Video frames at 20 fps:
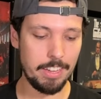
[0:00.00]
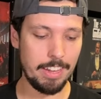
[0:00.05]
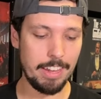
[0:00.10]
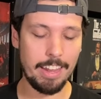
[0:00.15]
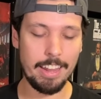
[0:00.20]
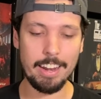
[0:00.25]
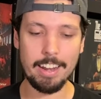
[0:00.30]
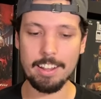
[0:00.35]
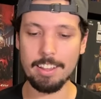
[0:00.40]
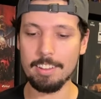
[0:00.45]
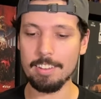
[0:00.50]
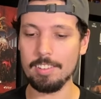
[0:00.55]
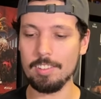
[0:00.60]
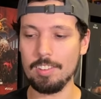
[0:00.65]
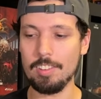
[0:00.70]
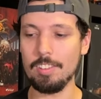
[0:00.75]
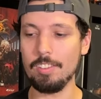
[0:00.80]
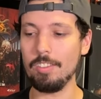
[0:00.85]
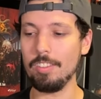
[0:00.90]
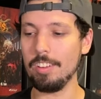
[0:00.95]
it
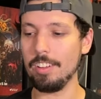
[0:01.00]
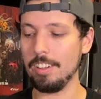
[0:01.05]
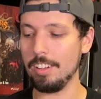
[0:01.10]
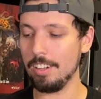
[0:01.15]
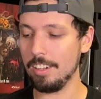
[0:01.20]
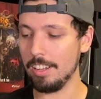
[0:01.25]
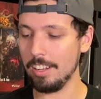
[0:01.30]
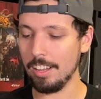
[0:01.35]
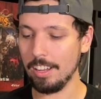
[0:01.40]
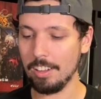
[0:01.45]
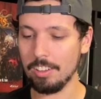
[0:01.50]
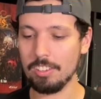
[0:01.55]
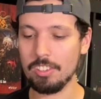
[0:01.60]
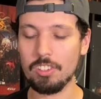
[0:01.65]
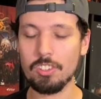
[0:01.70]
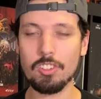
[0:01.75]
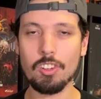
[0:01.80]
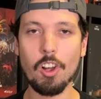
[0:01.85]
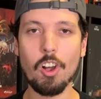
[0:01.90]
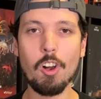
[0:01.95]
is
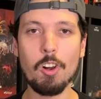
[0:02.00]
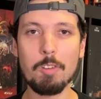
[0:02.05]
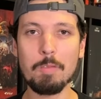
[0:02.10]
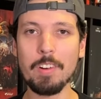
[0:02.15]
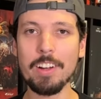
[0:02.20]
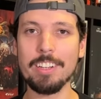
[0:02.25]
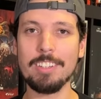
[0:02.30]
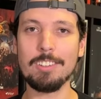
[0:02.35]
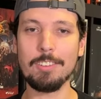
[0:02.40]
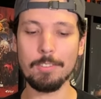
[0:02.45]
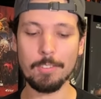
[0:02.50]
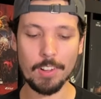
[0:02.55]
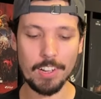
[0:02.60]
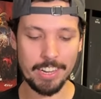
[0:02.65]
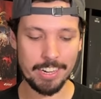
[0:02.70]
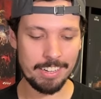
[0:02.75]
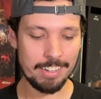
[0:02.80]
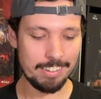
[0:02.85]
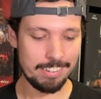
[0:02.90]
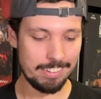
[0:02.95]
so much fun to